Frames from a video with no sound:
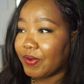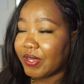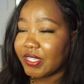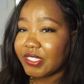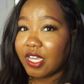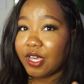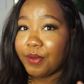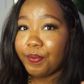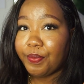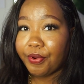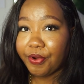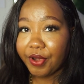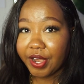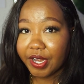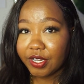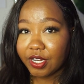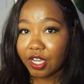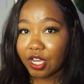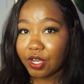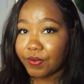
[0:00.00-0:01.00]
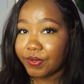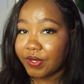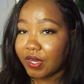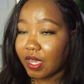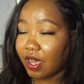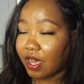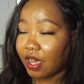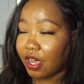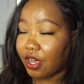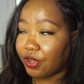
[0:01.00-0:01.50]
was a breakdown
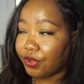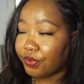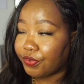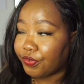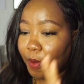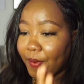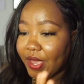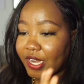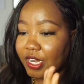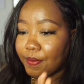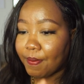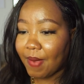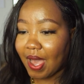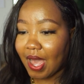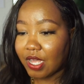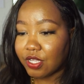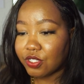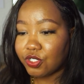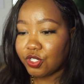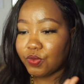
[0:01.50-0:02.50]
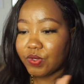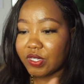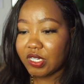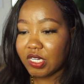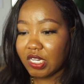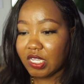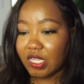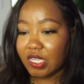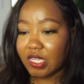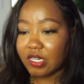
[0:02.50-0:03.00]
of how many miles you would
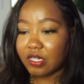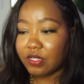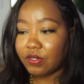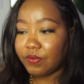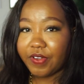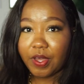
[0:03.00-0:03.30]
need